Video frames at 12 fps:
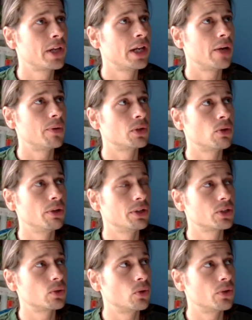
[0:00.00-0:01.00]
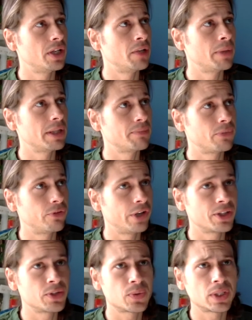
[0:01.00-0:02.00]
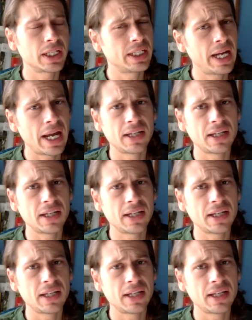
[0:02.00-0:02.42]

and was going to school there, my professors were like, yeah,